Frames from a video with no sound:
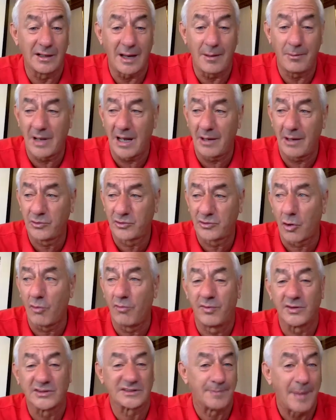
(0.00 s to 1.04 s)
I would go
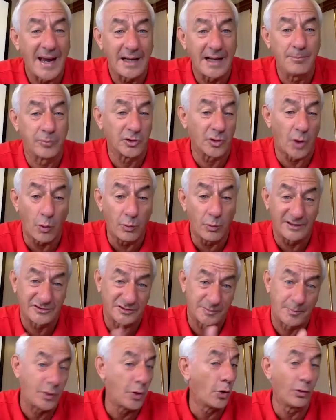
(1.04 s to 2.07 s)
for Spain, but only
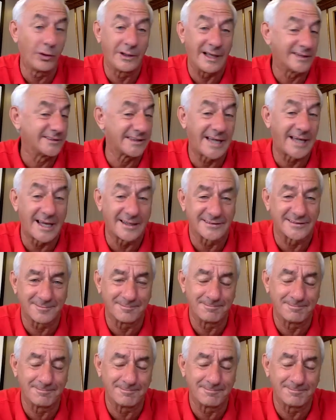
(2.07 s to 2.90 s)
purely as a guess.